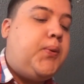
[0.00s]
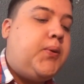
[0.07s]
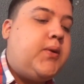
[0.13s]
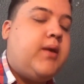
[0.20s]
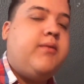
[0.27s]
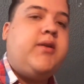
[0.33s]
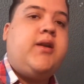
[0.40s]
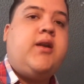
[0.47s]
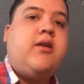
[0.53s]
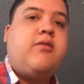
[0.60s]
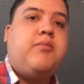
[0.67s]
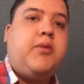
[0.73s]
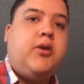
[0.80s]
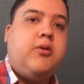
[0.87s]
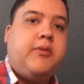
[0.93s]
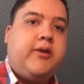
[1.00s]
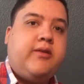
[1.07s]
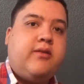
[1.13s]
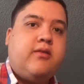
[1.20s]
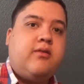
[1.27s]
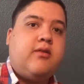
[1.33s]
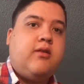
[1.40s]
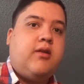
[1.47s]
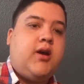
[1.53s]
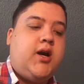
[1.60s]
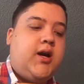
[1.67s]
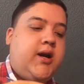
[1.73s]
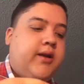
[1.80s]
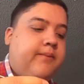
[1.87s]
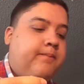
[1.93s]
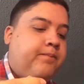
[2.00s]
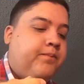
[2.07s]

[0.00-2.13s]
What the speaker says: Give it a nice blow because it's still hot.